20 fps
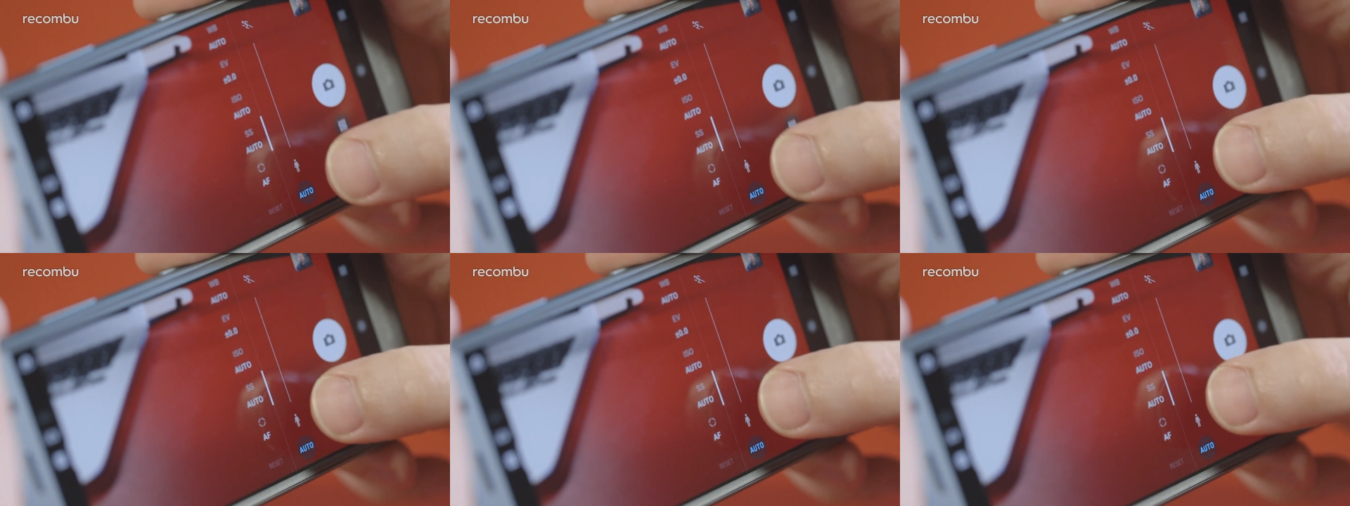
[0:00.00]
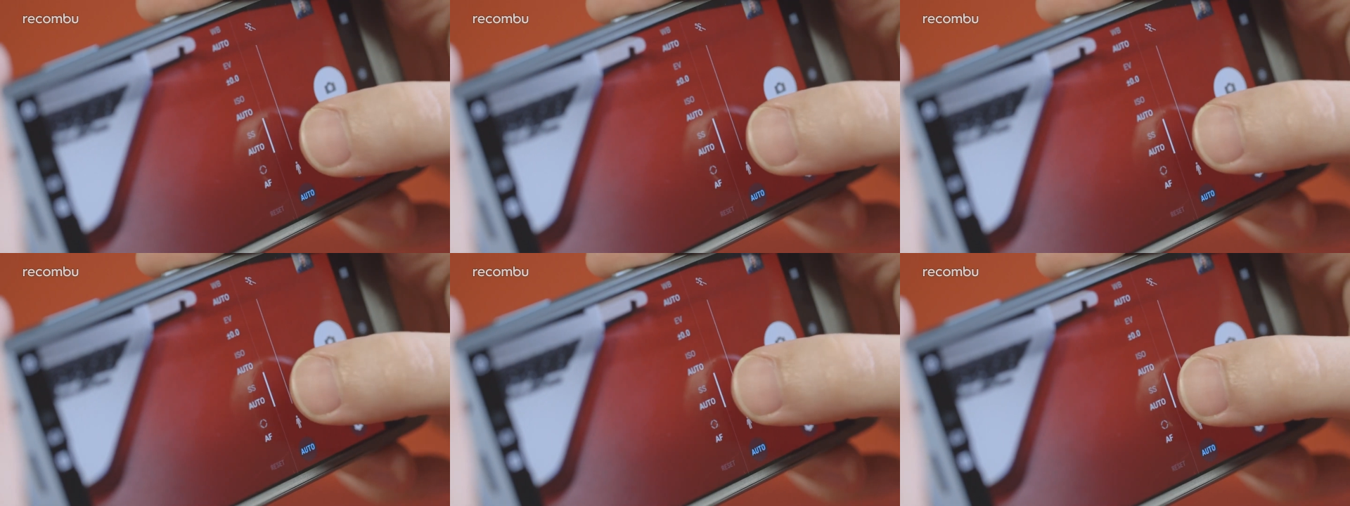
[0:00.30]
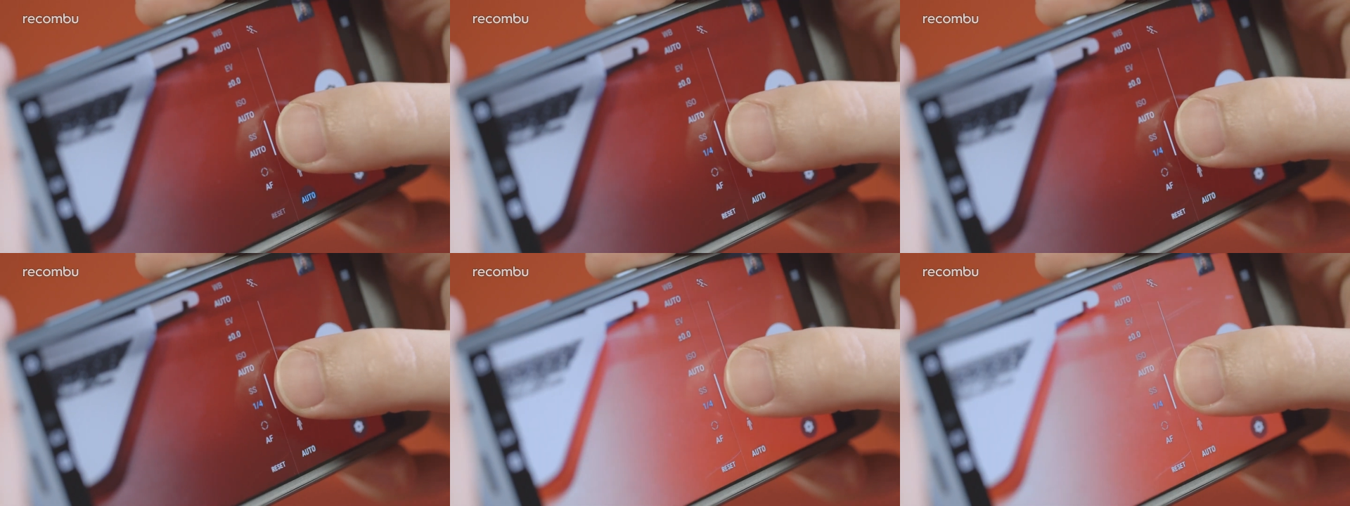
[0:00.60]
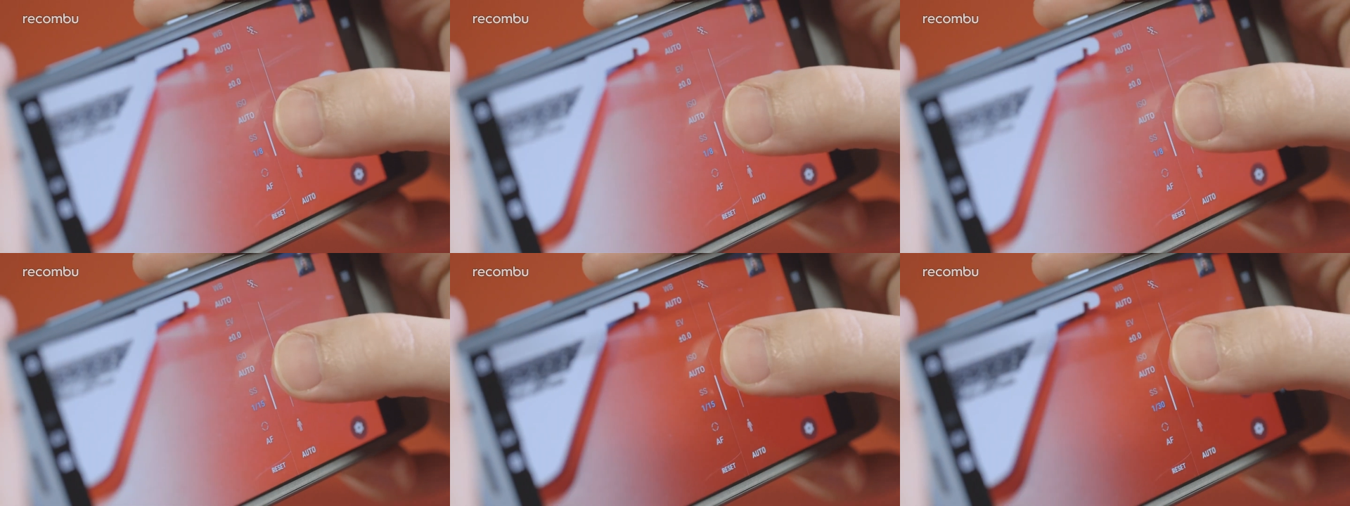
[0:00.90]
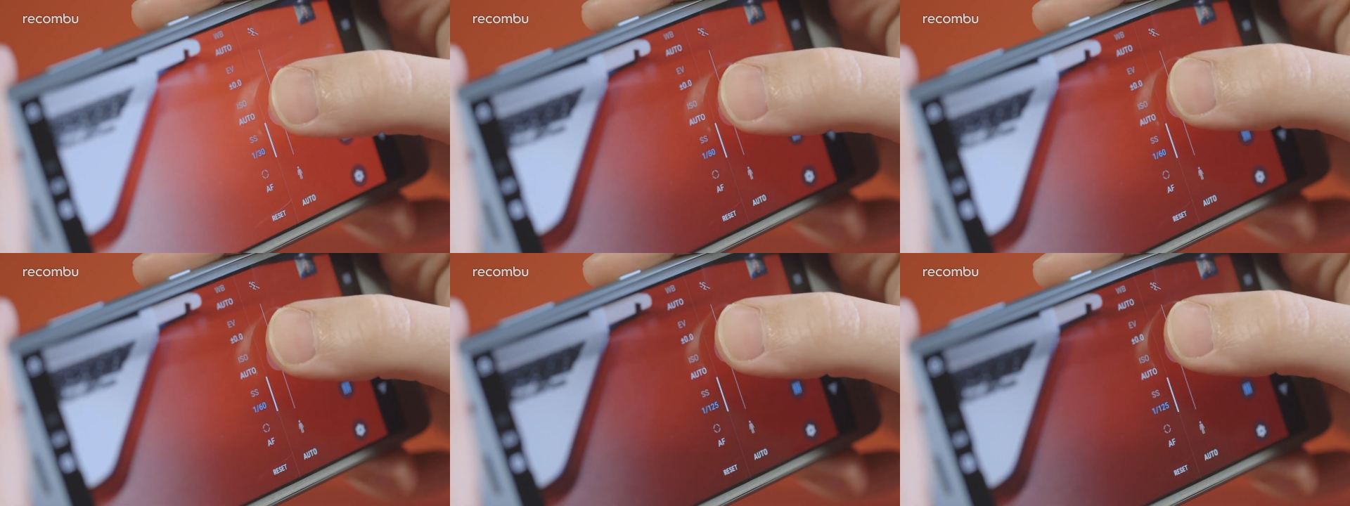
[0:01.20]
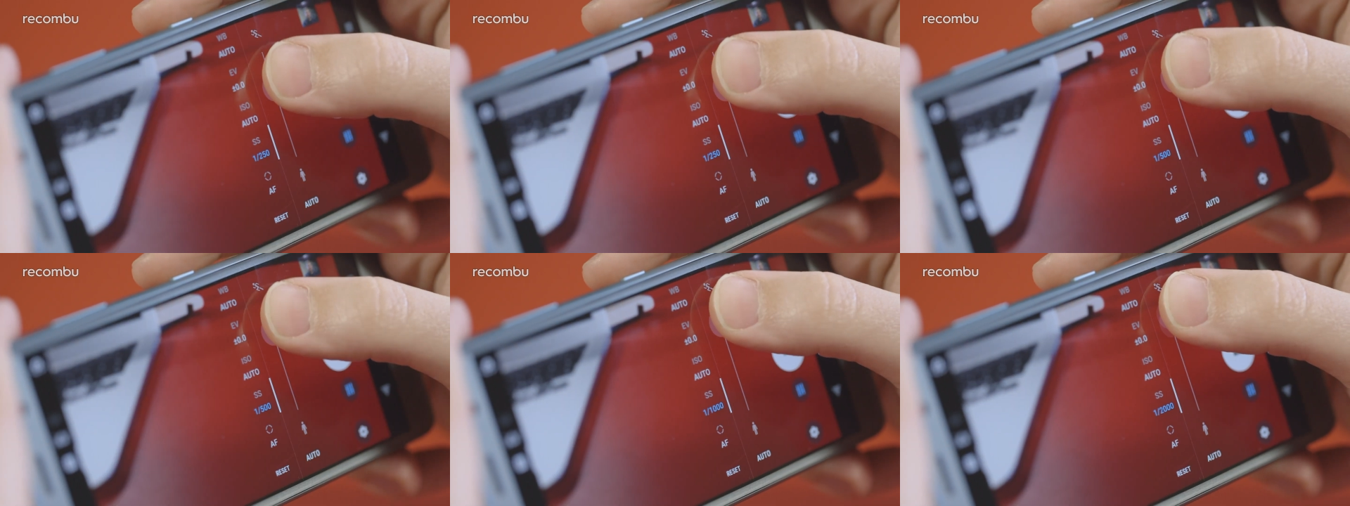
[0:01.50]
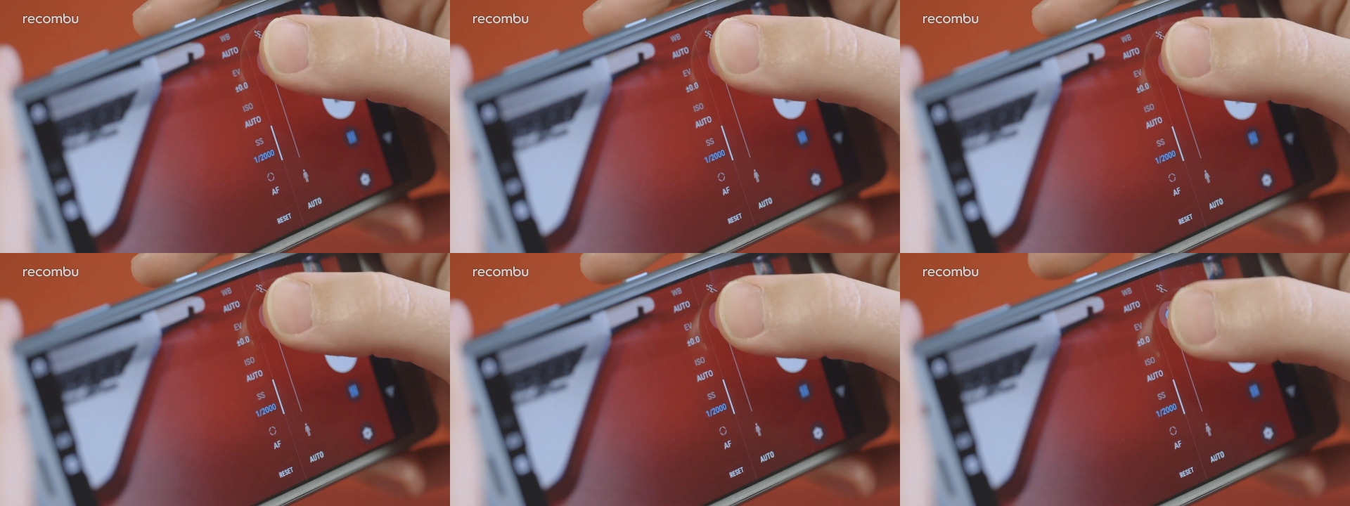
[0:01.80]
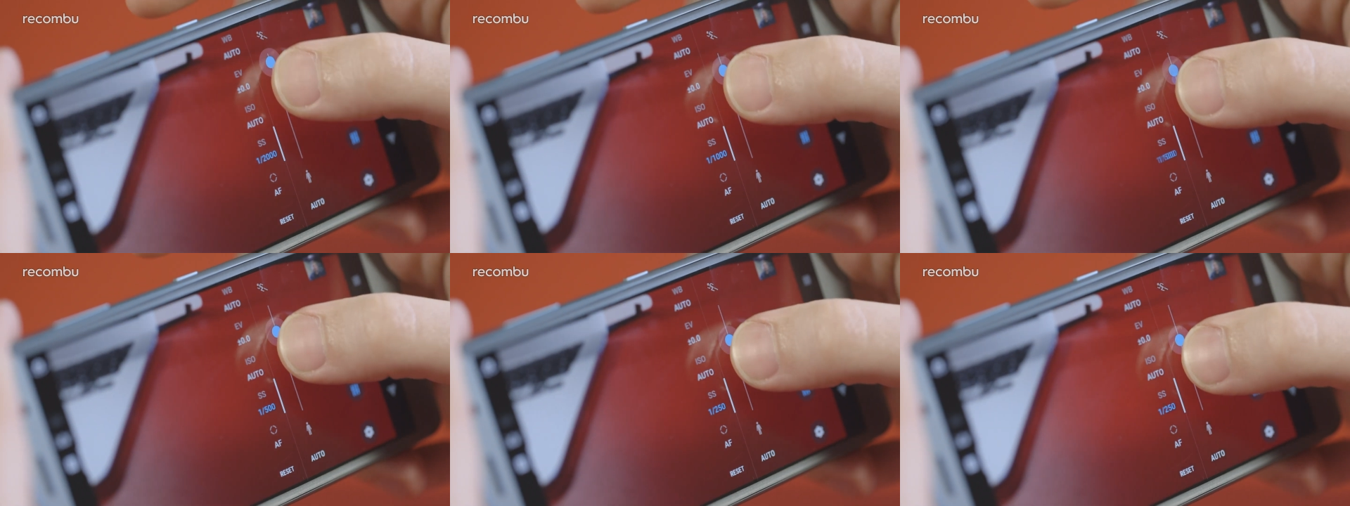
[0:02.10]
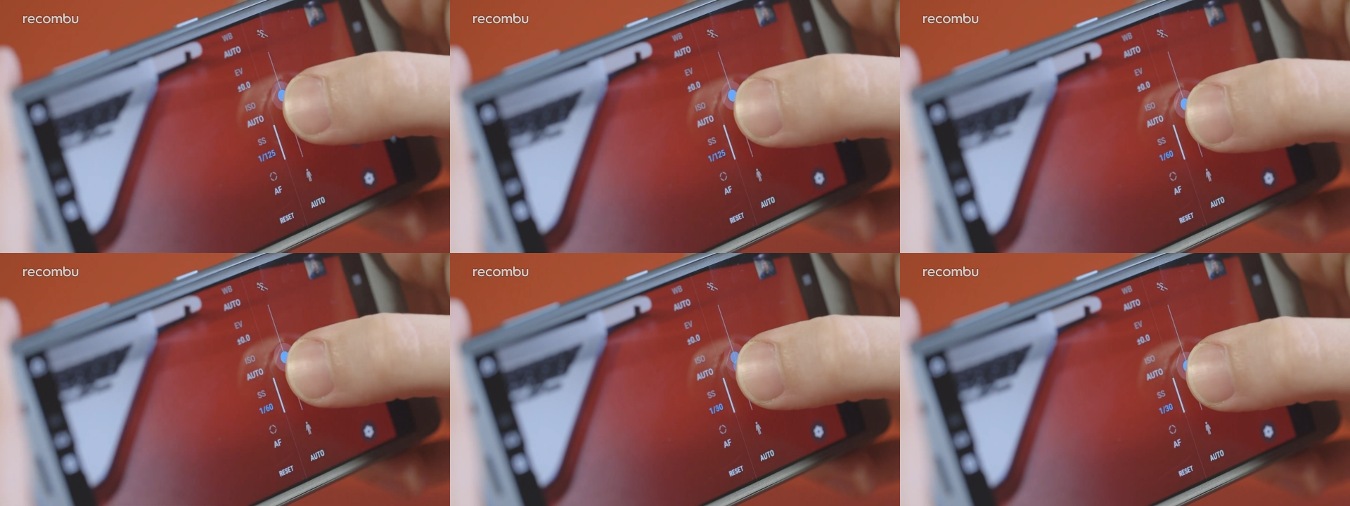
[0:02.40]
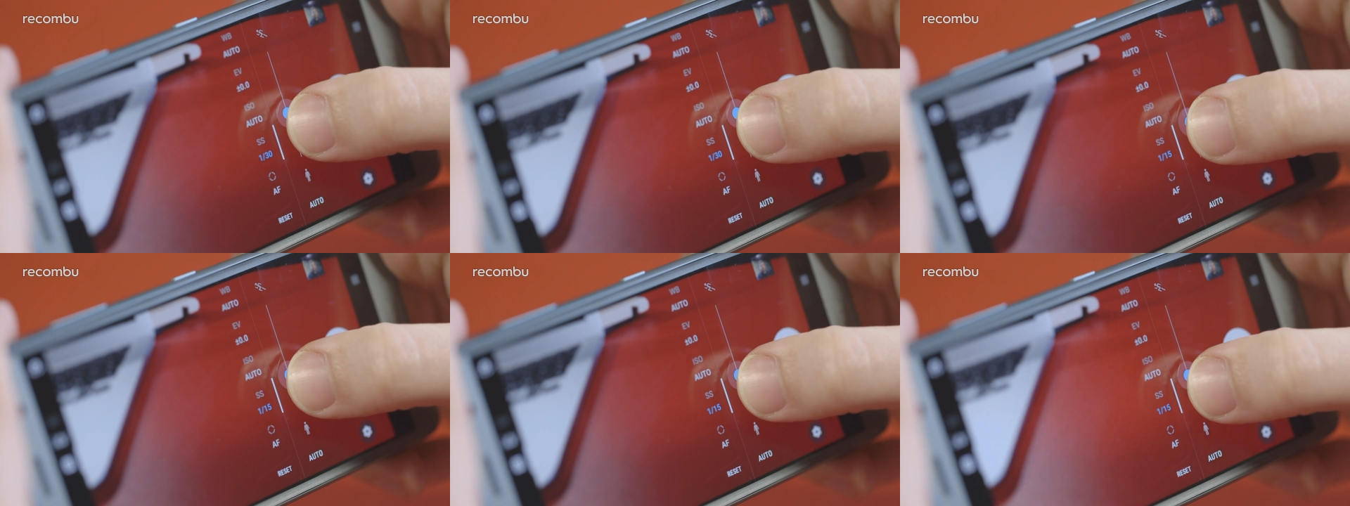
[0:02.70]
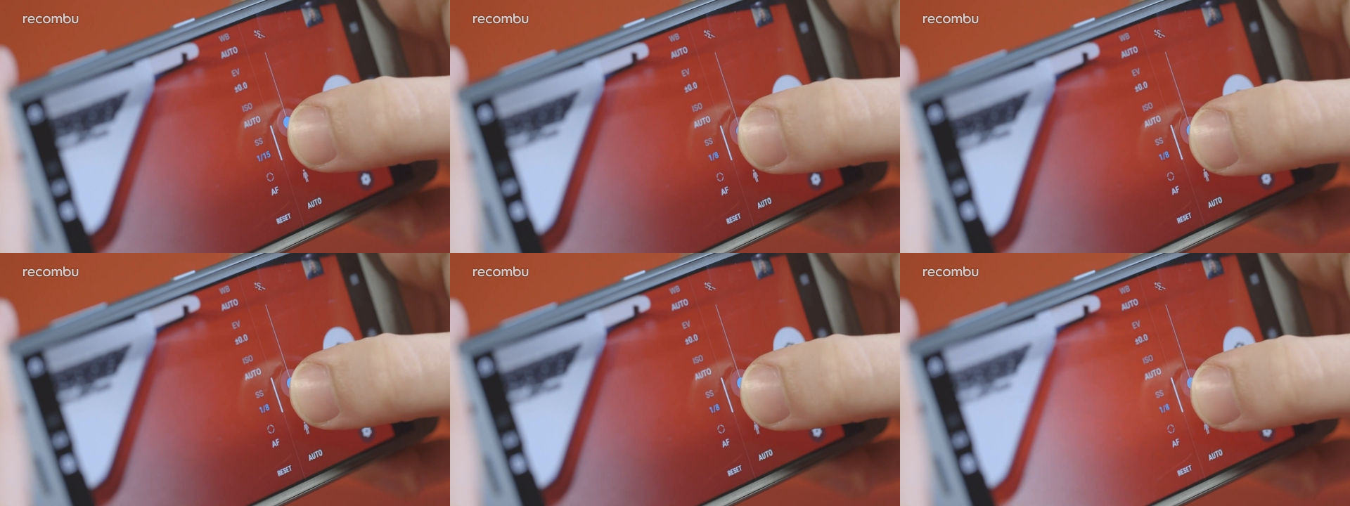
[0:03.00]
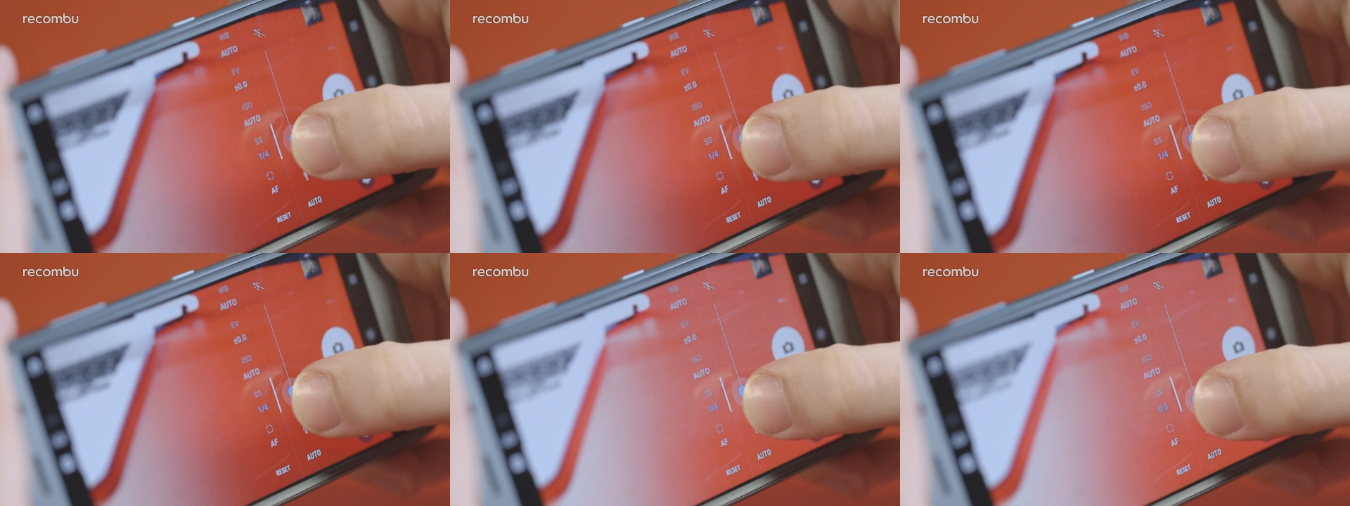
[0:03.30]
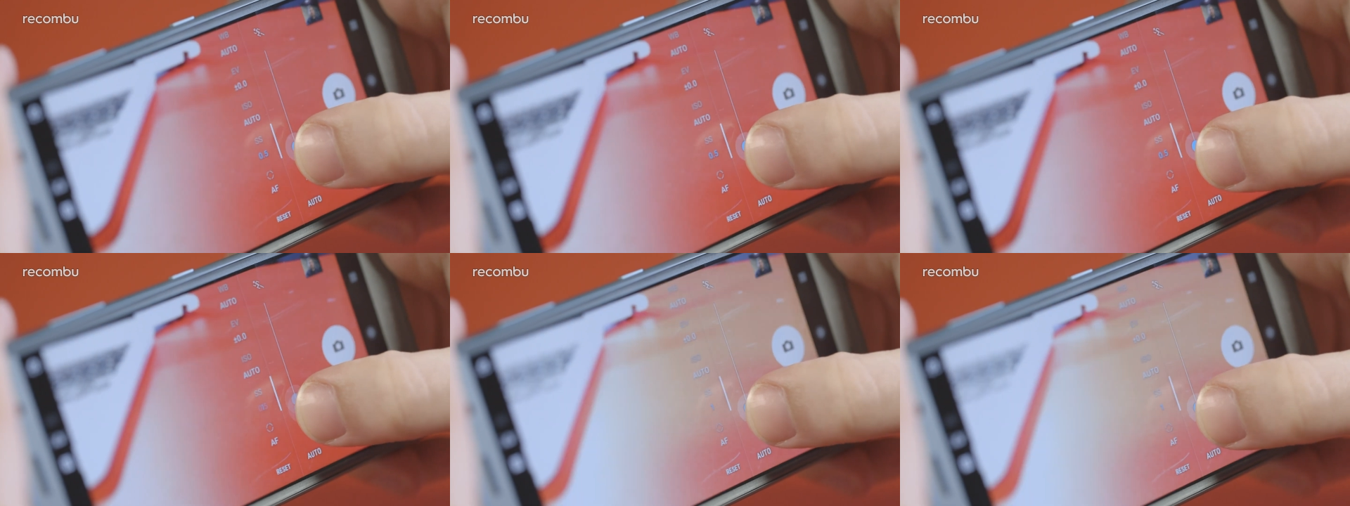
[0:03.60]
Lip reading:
[unreadable: no face in view]